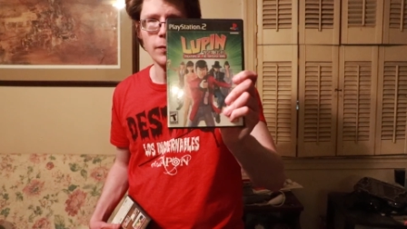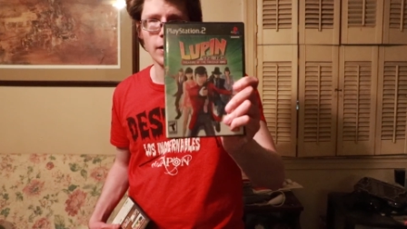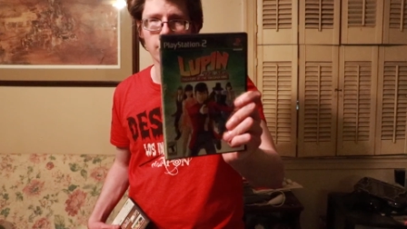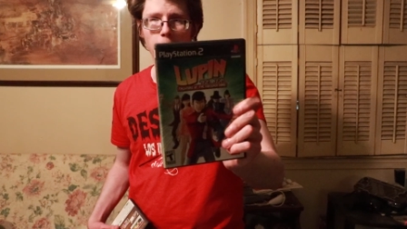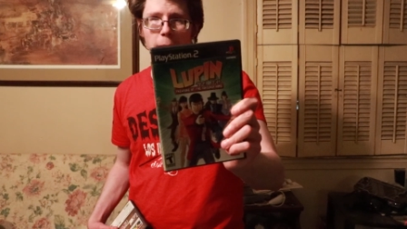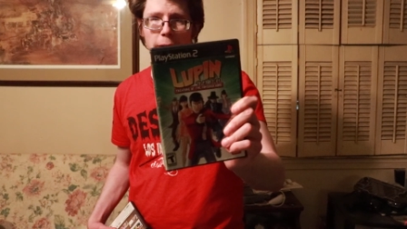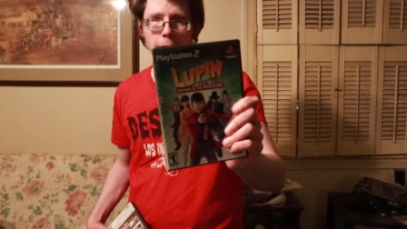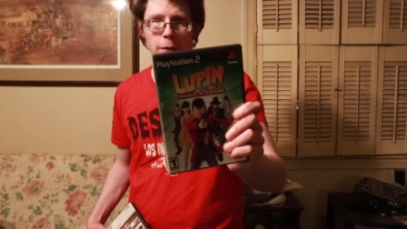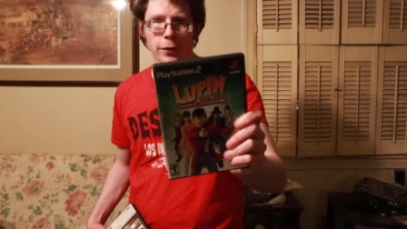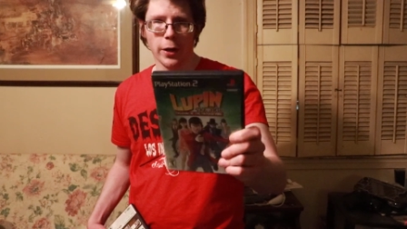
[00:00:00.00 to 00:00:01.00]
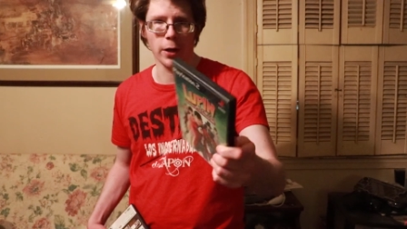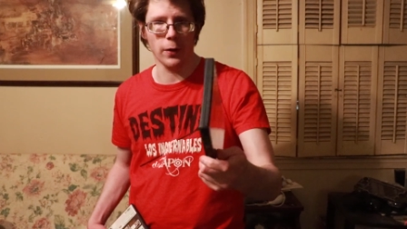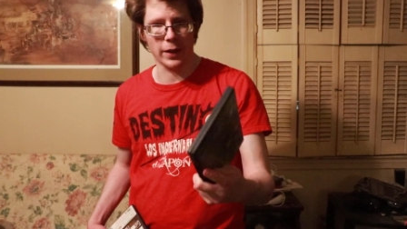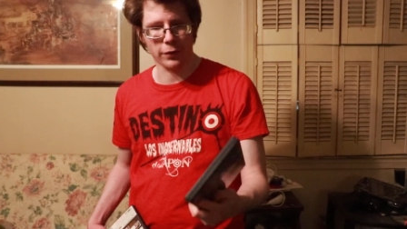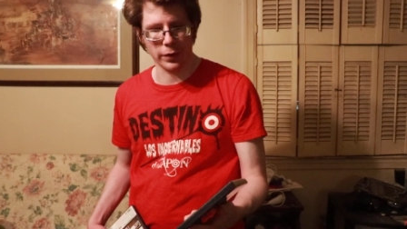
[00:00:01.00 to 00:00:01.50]
from many years ago,
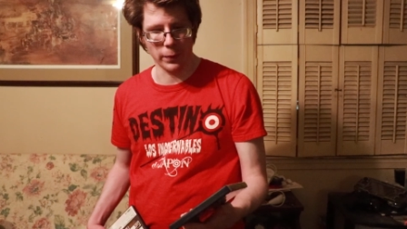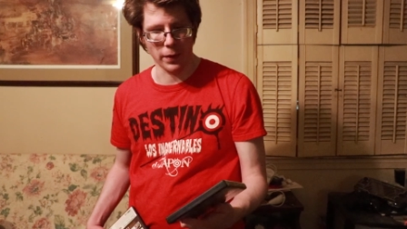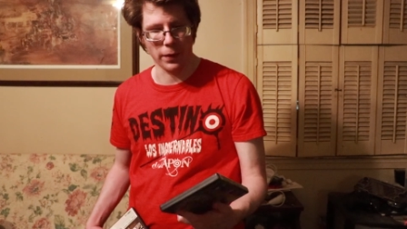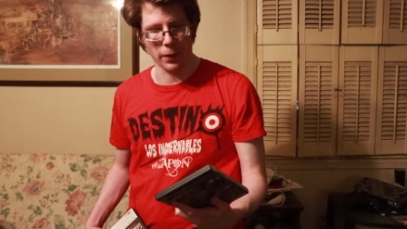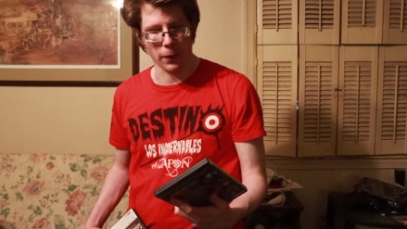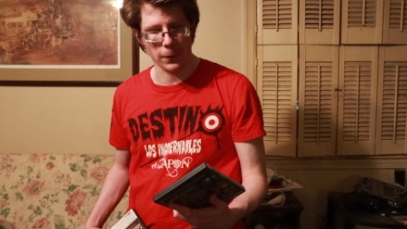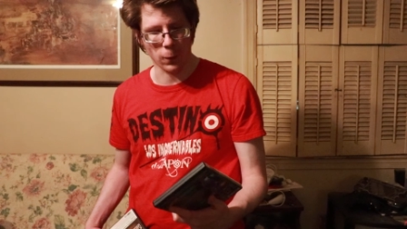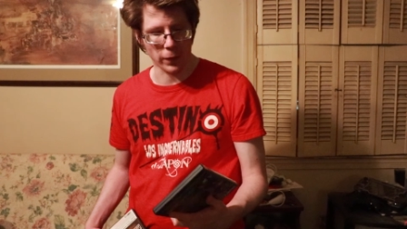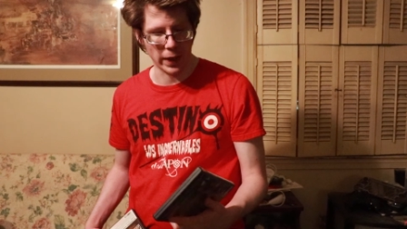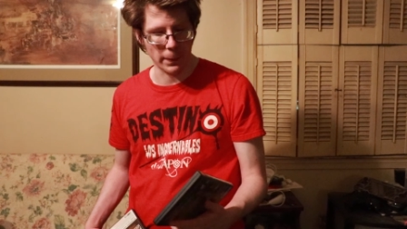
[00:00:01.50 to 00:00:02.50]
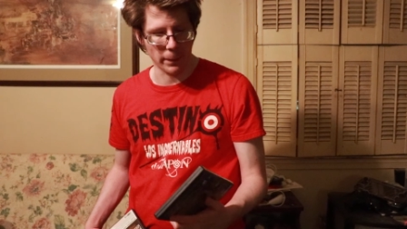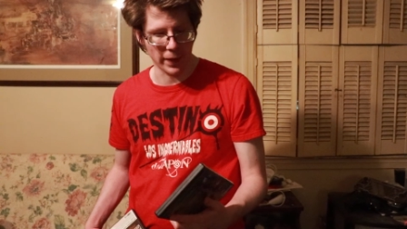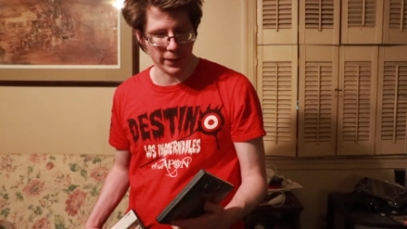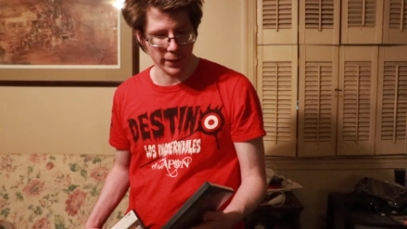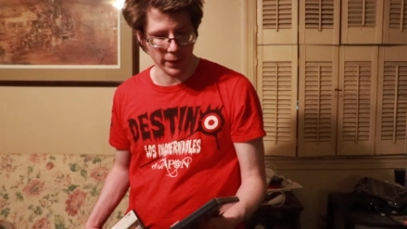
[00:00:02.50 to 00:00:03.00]
actually with Hardcore Gamer
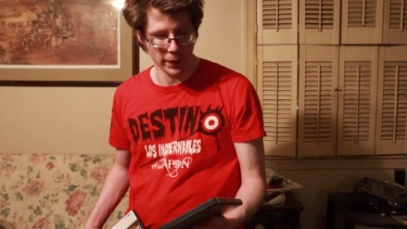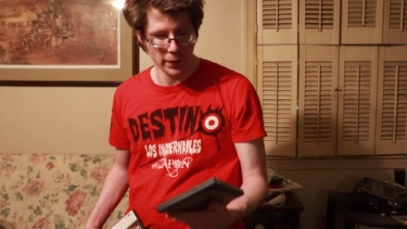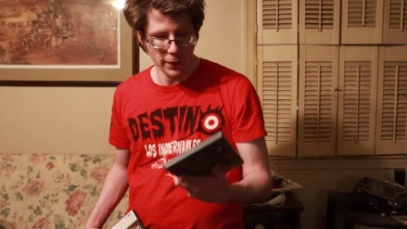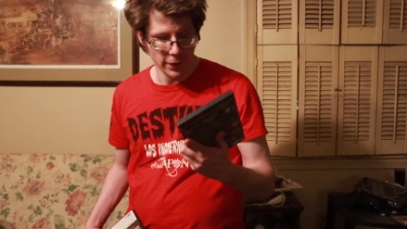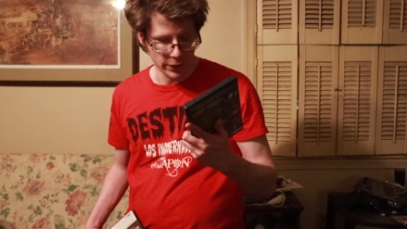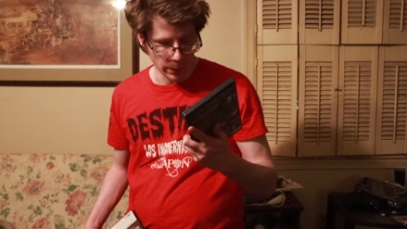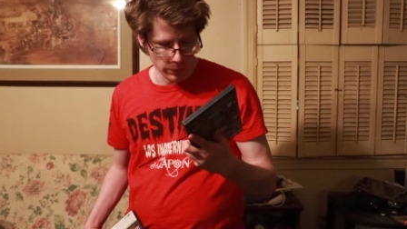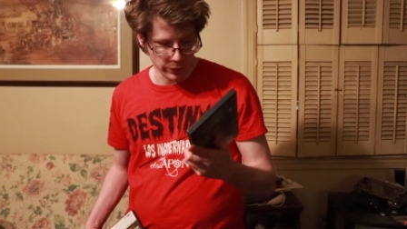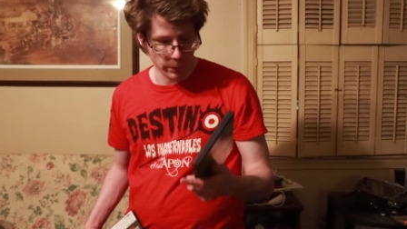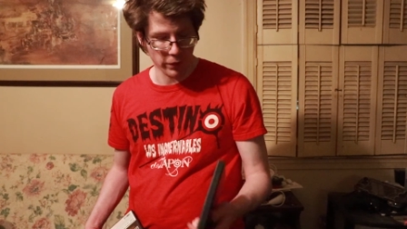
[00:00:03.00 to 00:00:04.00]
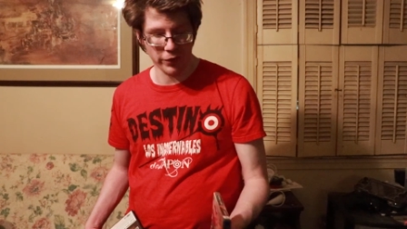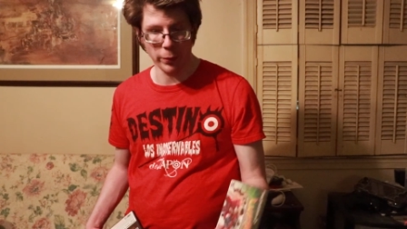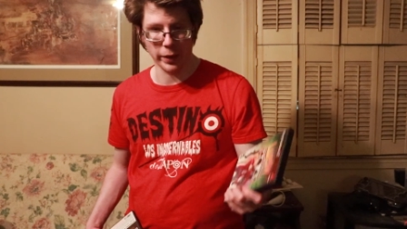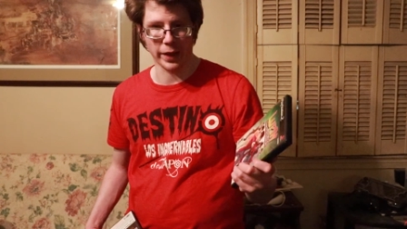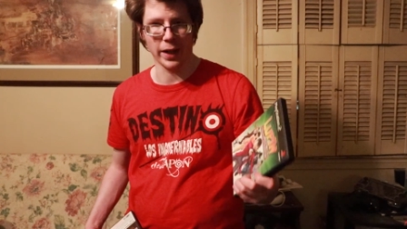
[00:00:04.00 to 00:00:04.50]
back then. Double Jump was
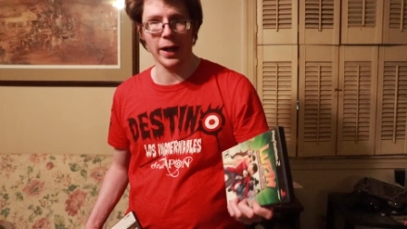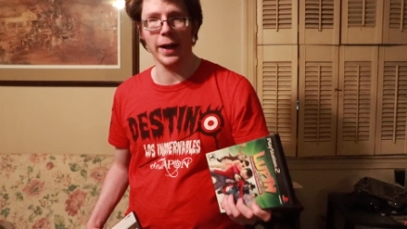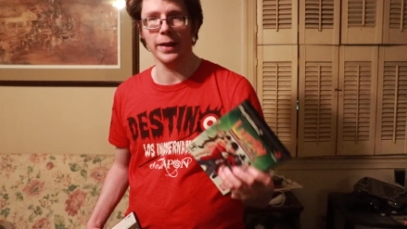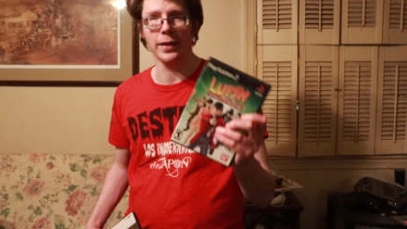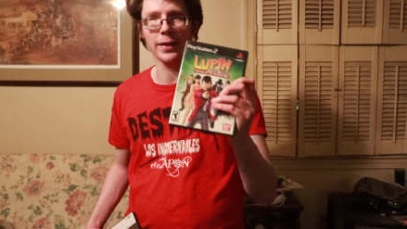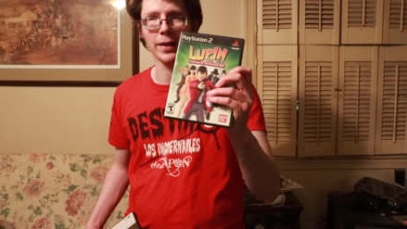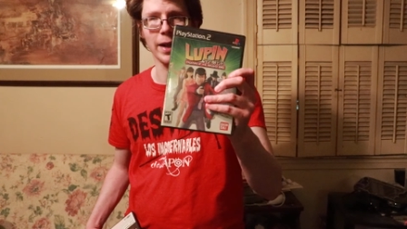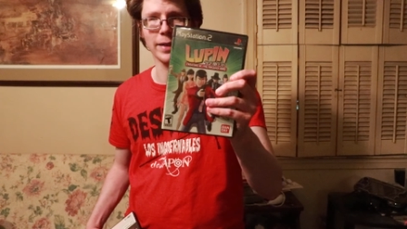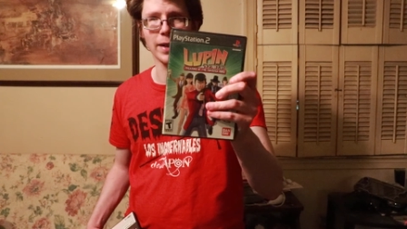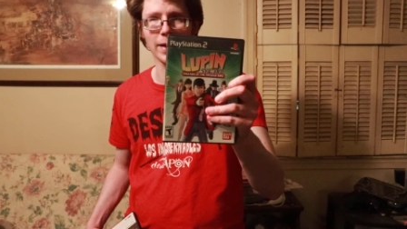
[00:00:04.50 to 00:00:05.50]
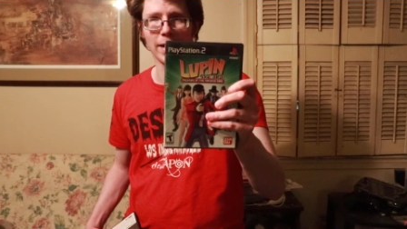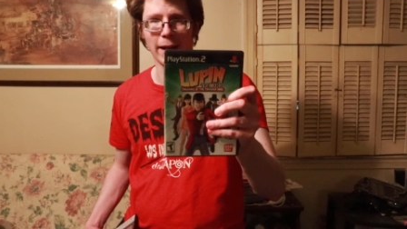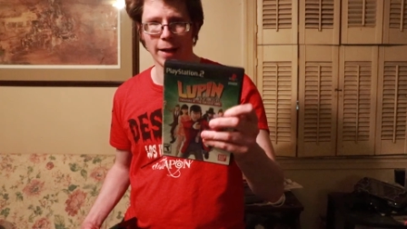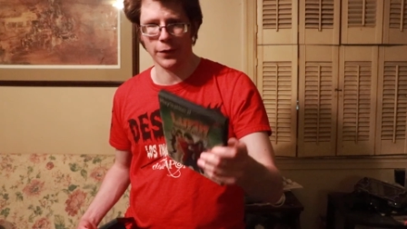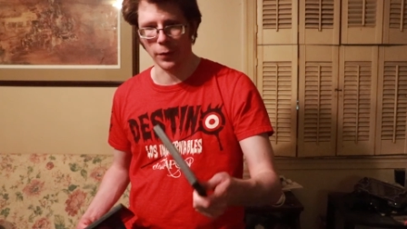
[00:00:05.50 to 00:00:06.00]
doing a guide. Guide got
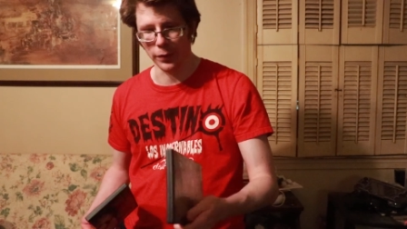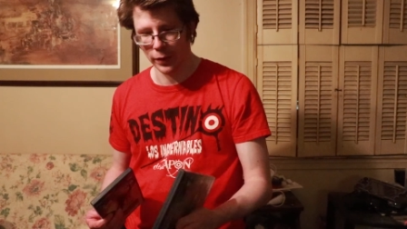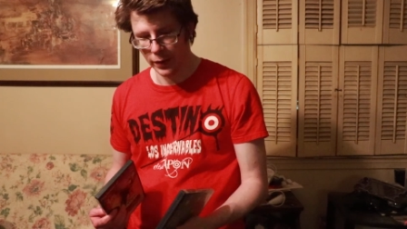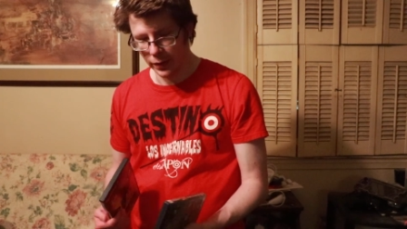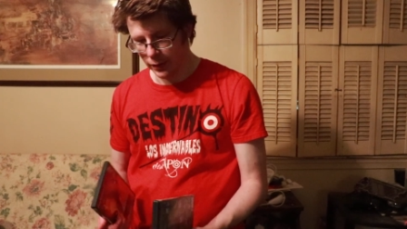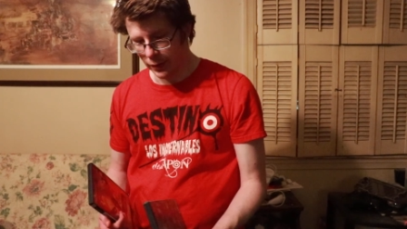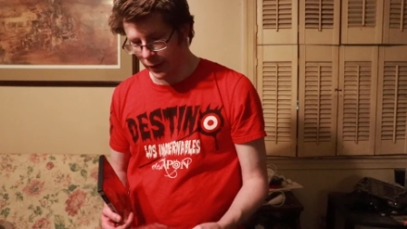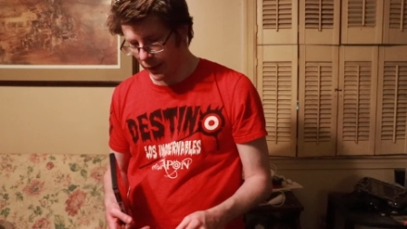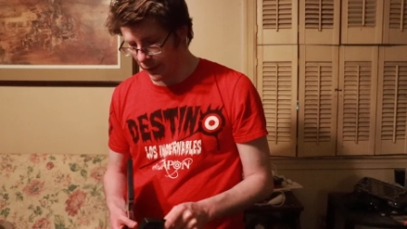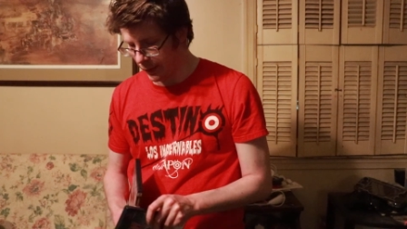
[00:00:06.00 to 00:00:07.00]
canceled, and